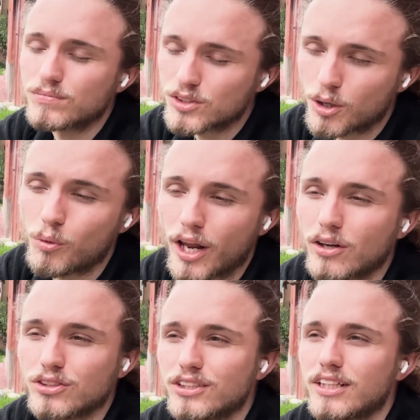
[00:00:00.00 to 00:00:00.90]
Someone
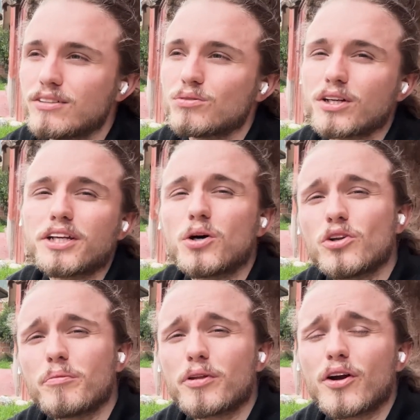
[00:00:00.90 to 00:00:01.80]
else didn't really
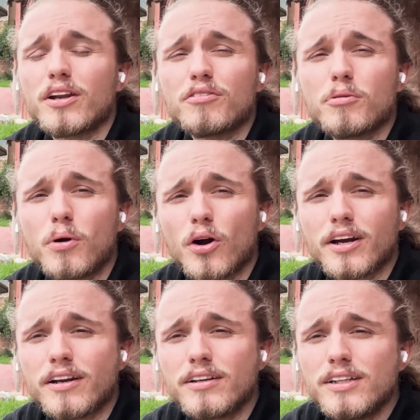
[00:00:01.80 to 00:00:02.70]
hold up their end of the bargain.